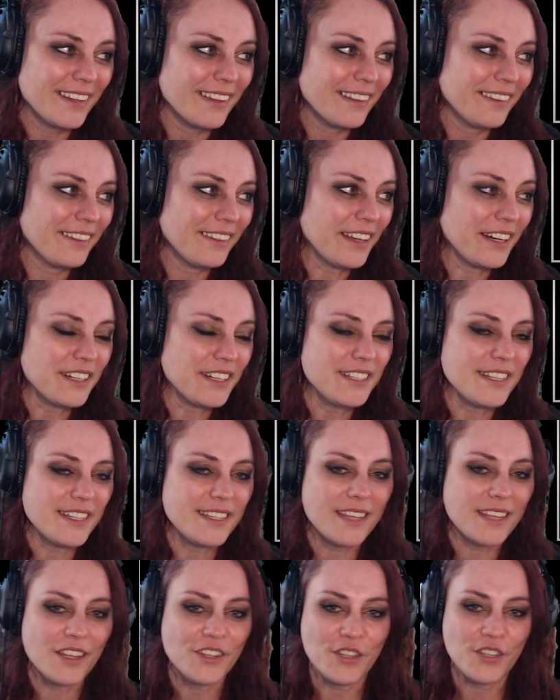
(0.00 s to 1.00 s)
There it is.
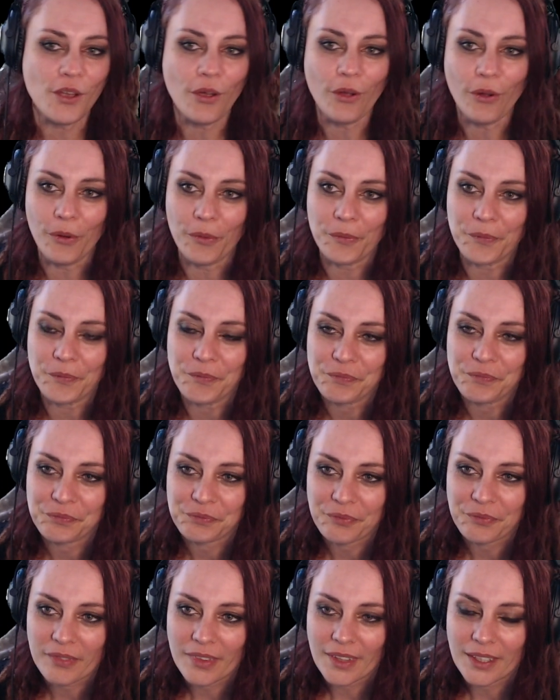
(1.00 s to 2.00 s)
So
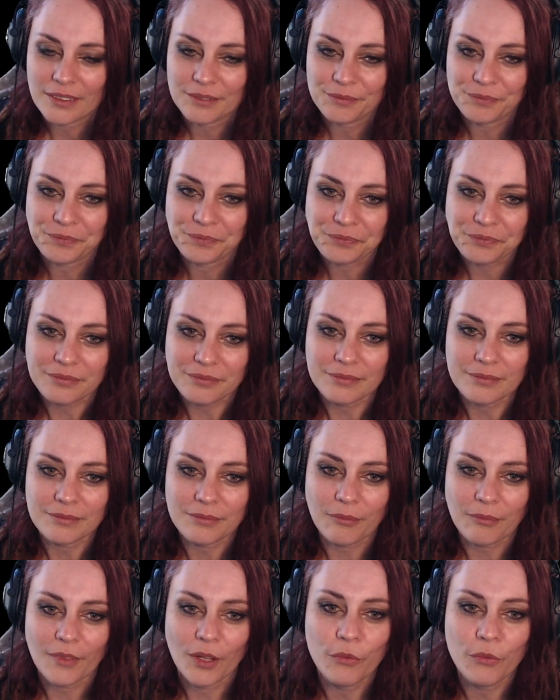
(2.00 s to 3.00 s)

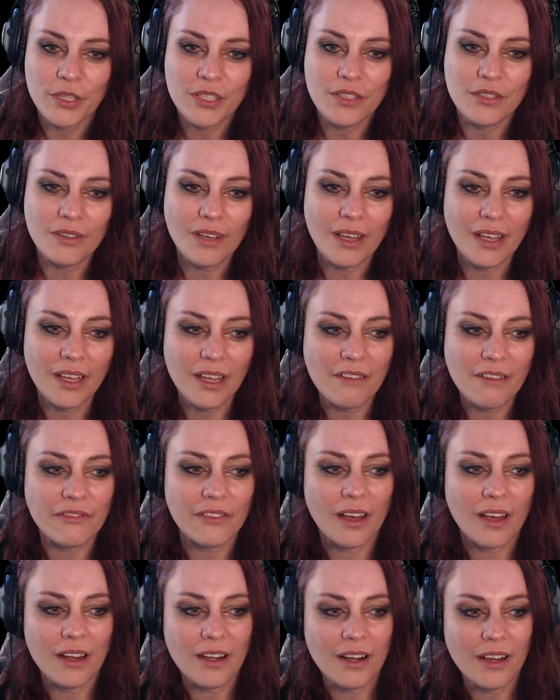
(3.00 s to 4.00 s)
we do have
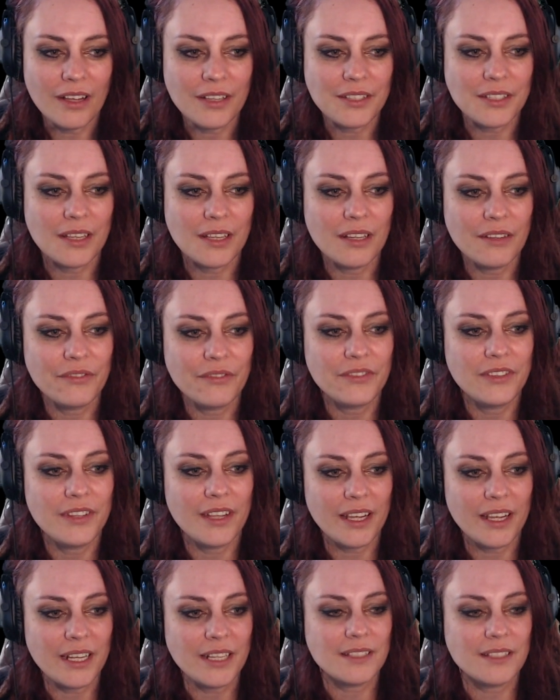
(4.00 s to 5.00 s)
a lot of
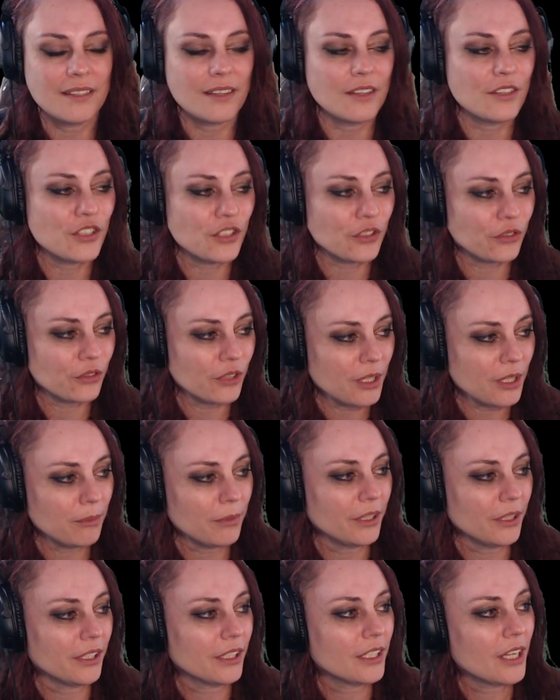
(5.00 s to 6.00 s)
nice
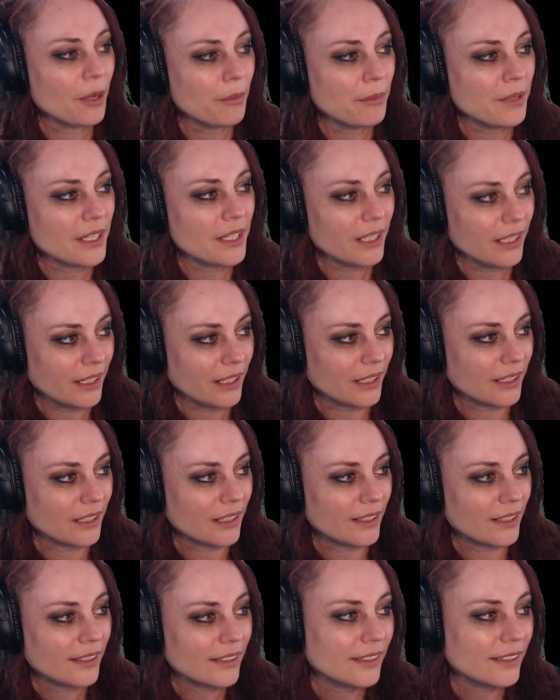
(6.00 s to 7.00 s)
streamer coming
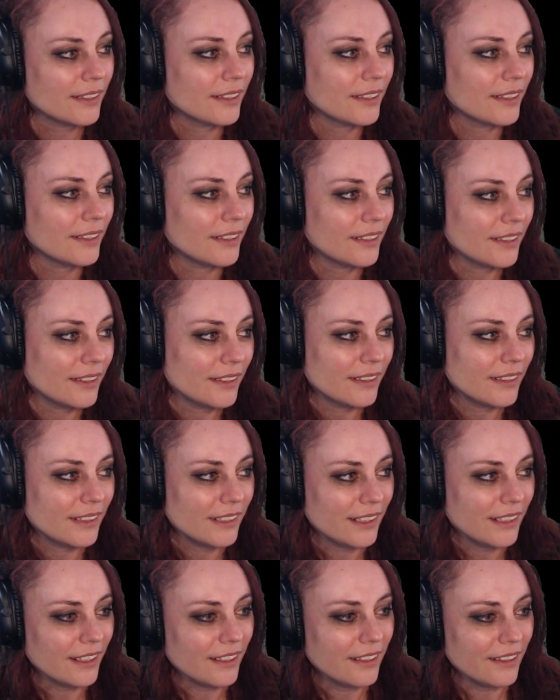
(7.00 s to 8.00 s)
in
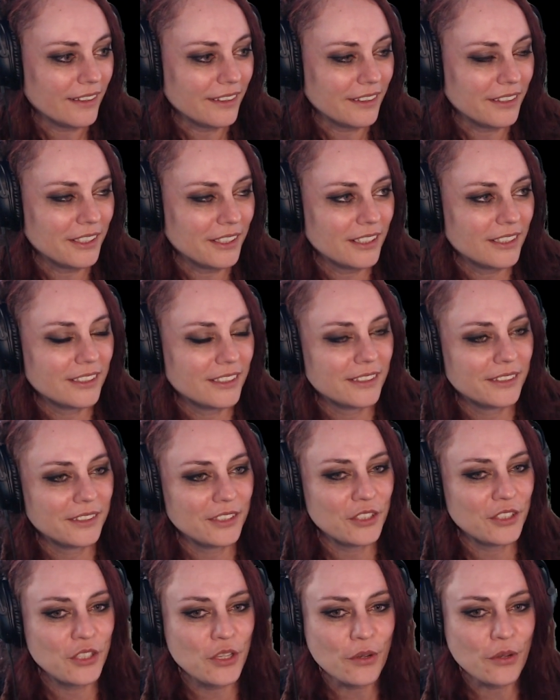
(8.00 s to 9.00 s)
uh,
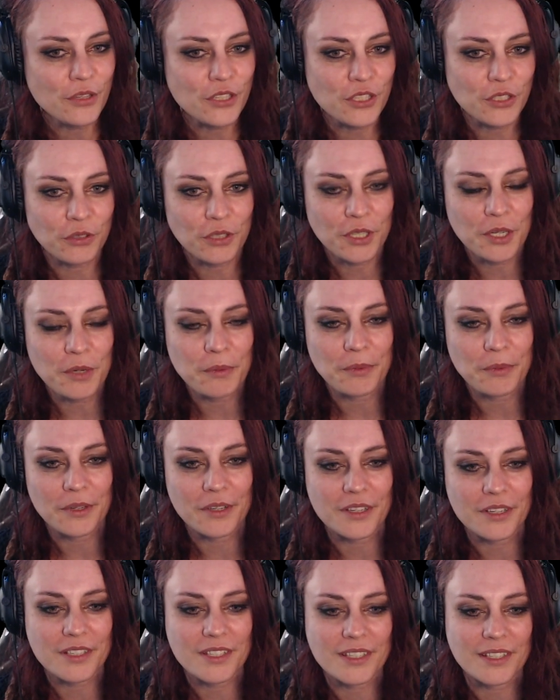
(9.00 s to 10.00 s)
new
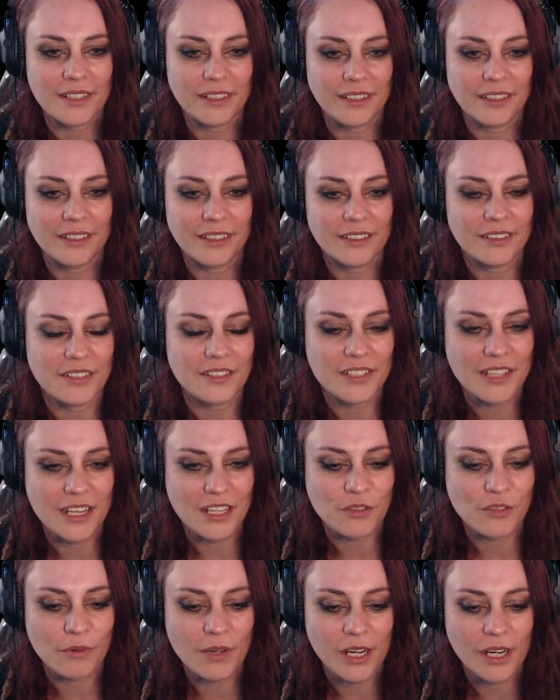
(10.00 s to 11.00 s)
streamers, and uh,
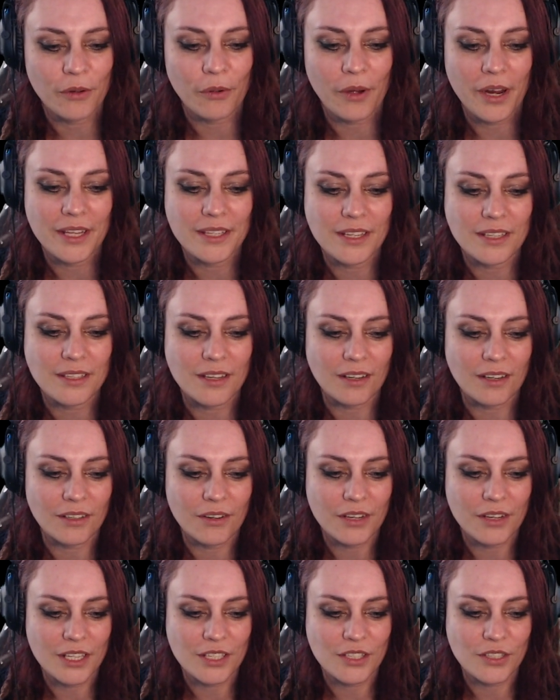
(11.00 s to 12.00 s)
that's really great that are
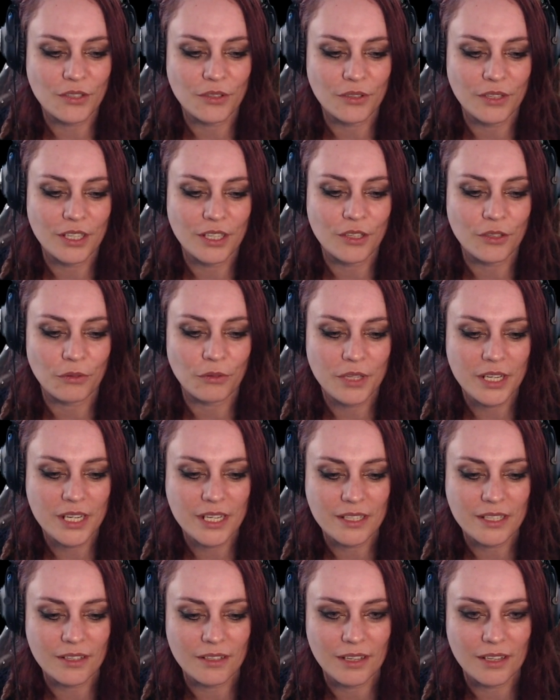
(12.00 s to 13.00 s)
going to
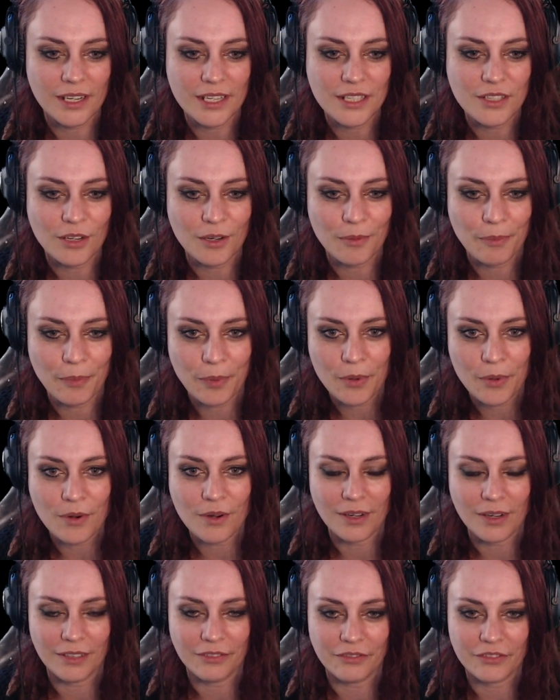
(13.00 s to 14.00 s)
increase our little
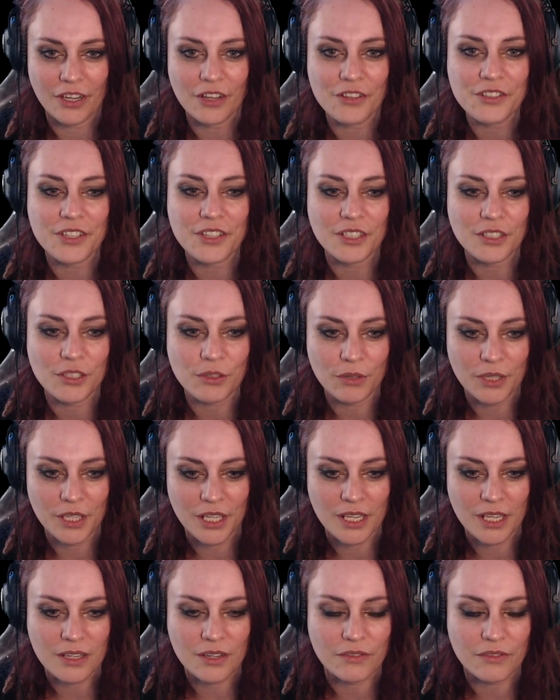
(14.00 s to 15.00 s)
pool of content
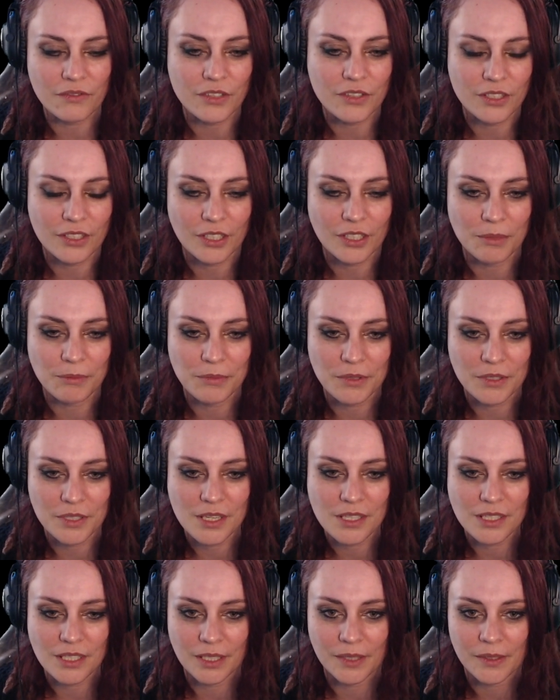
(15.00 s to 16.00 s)
creator for the
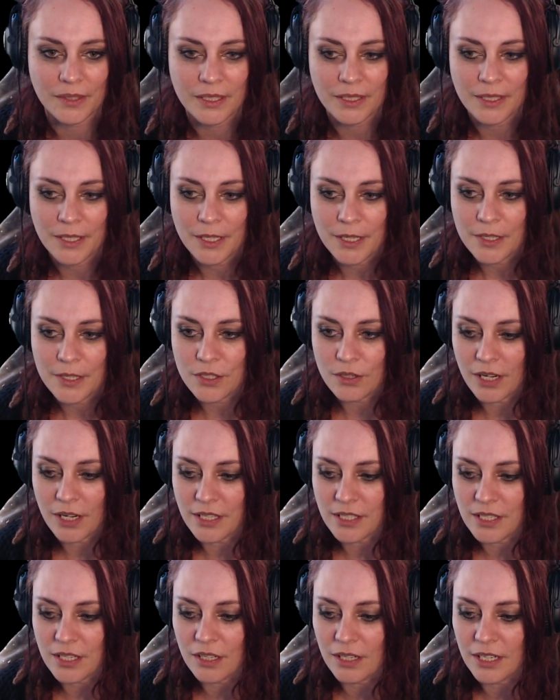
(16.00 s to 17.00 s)
community. So let's
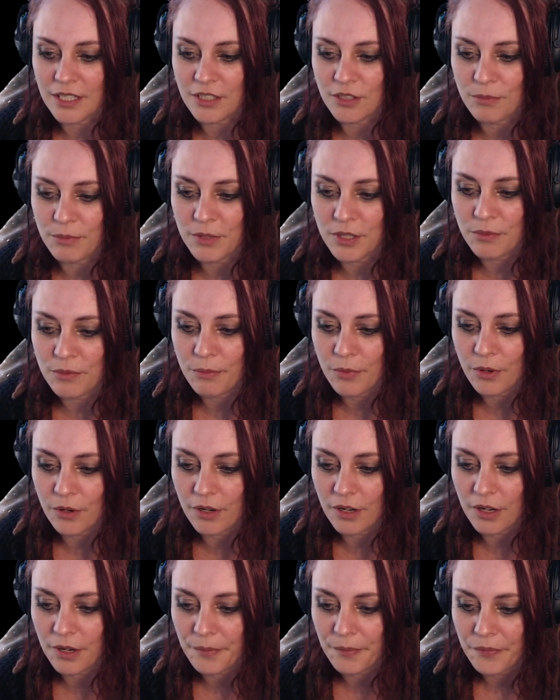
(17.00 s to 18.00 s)
hear a little bit
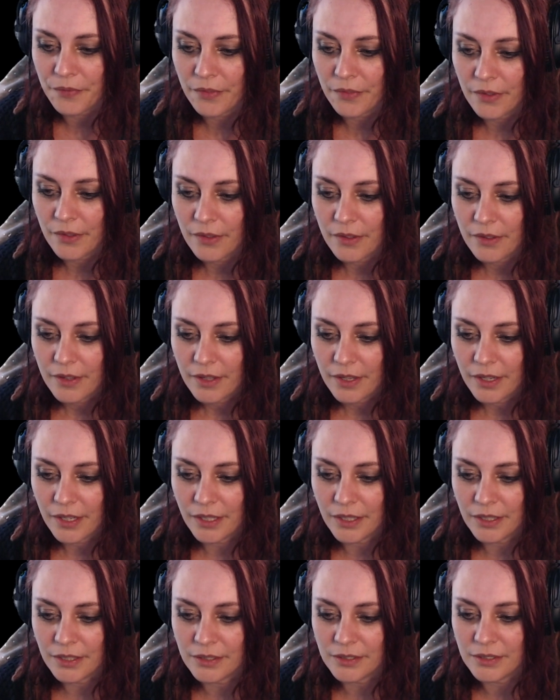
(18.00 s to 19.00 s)
more,
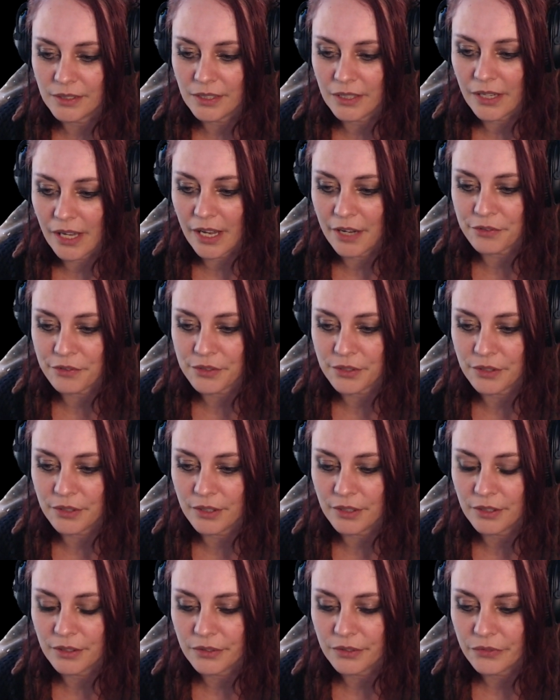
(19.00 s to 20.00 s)
and uh,
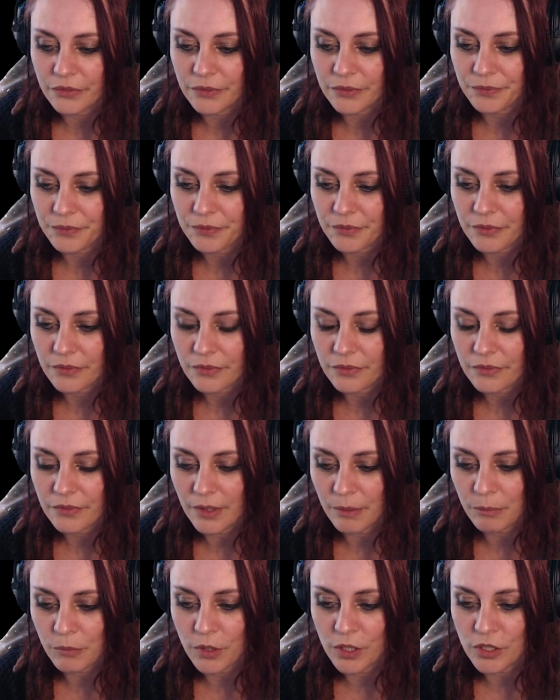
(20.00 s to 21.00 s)
after
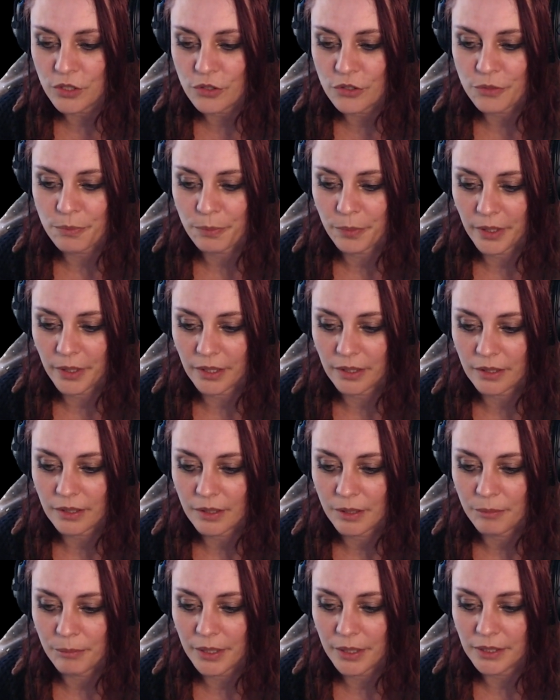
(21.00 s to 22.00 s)
I'm going to speak
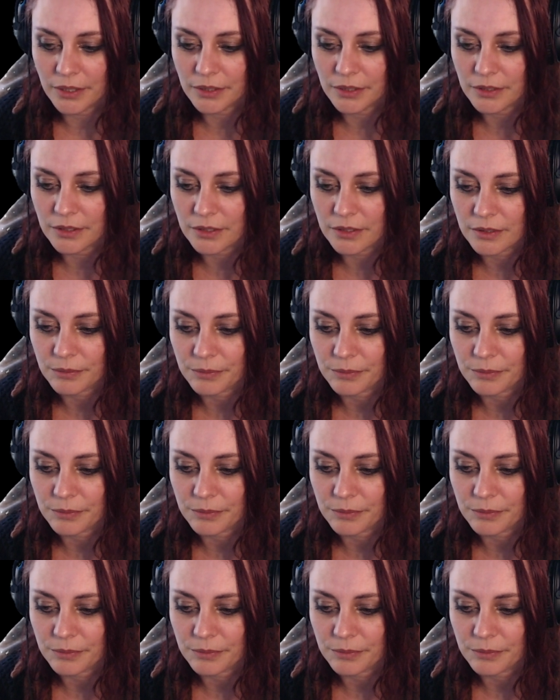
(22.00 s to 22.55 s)
about it.